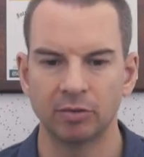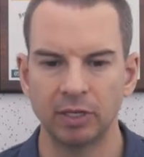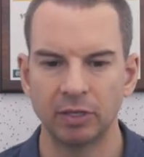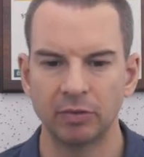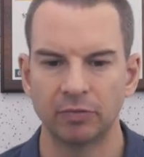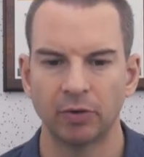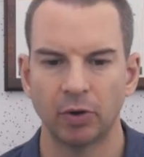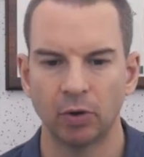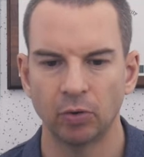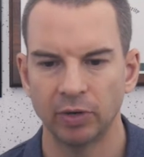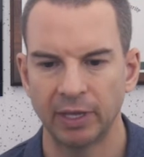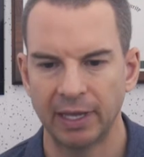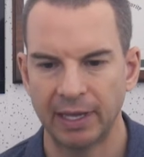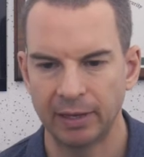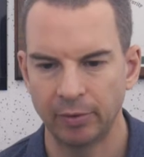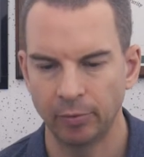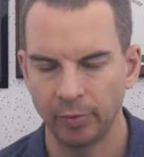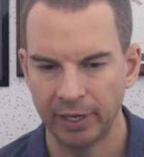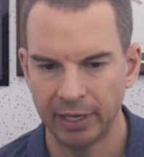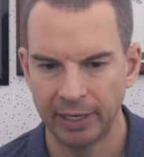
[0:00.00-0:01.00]
default
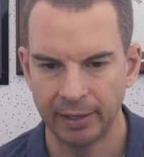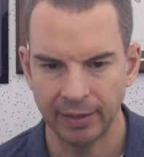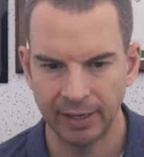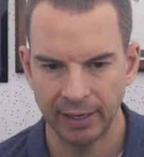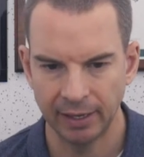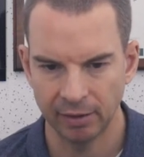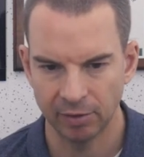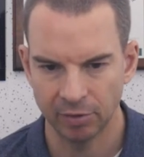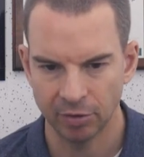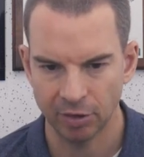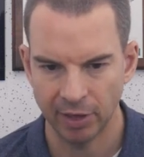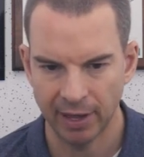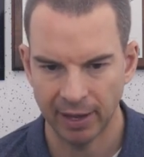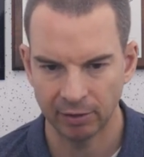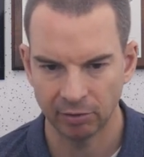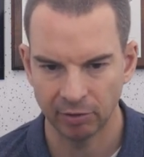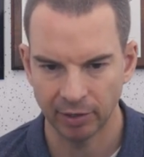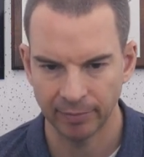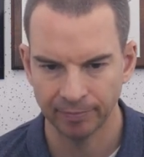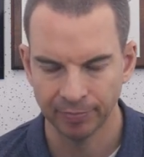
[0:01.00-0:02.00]
gateway,
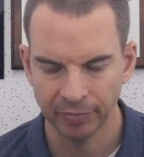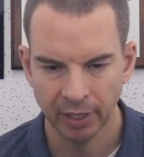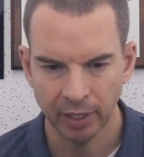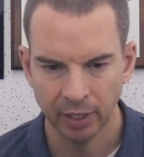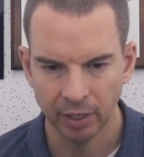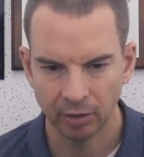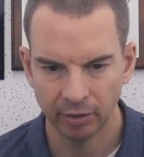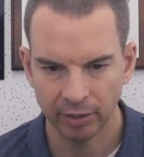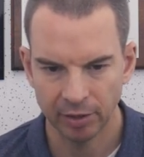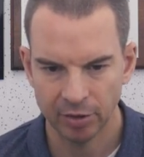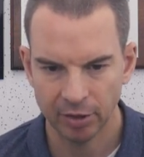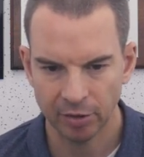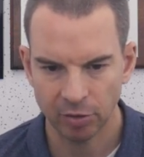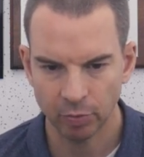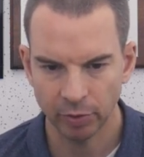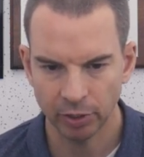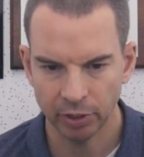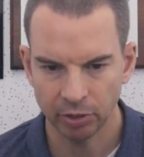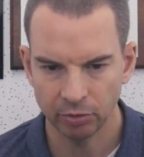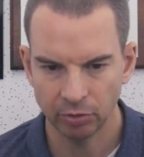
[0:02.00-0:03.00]
etc. Okay, so that's
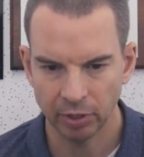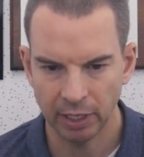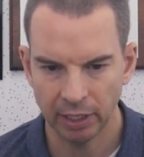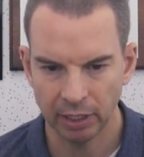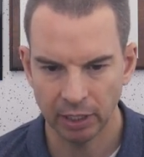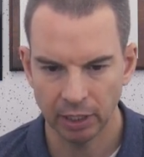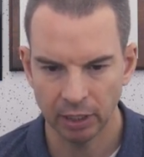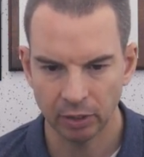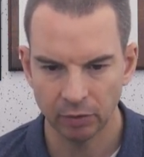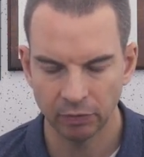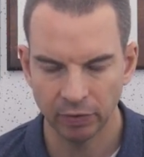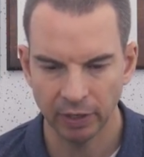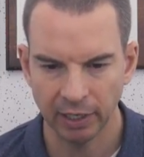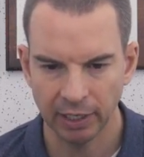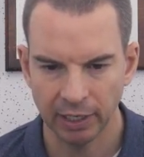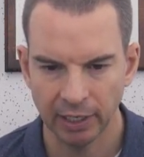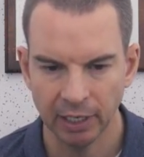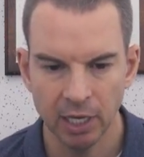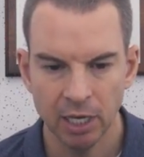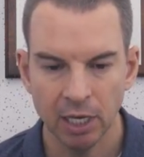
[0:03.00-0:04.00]
where you can configure
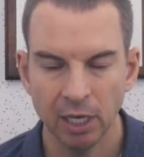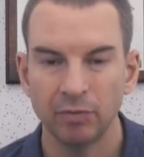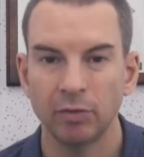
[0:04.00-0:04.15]
it.